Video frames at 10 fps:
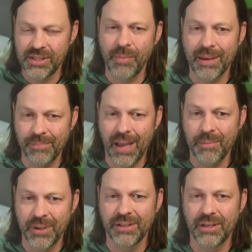see my my
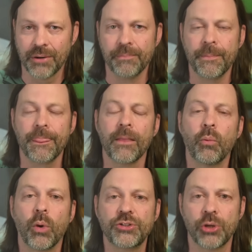opinion here.
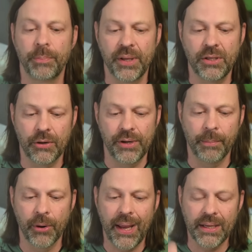What's your opinion on
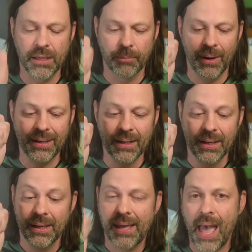number eight? Number eight,
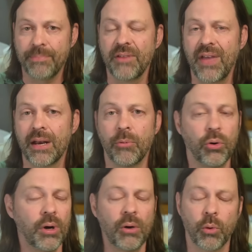captive
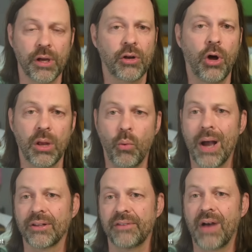animal. We're going to call it
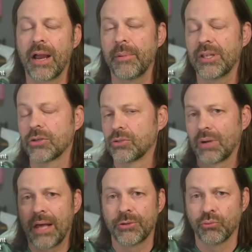wild environment because they're
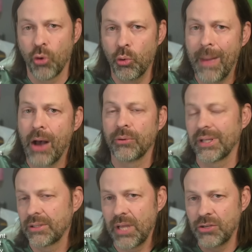allowed to roam out
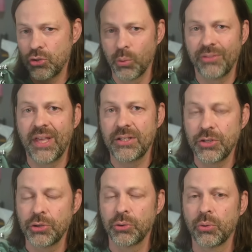and, and do what they
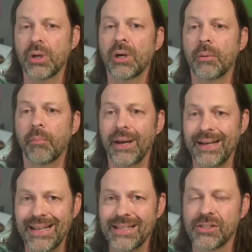do. But
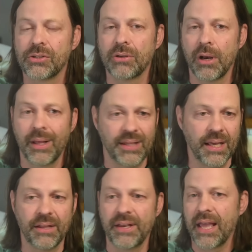it is going to, at the
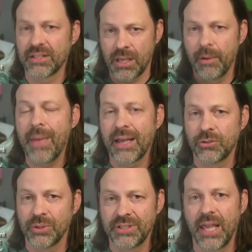end of the day, it's coming back
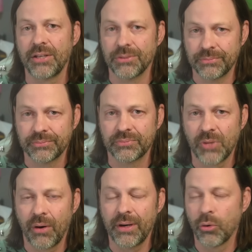to its cage.
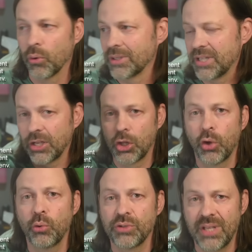All right. Or it's
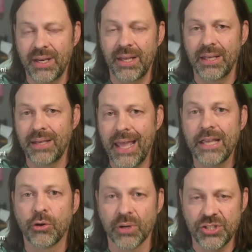enclosed in, in
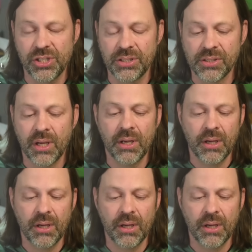acreages.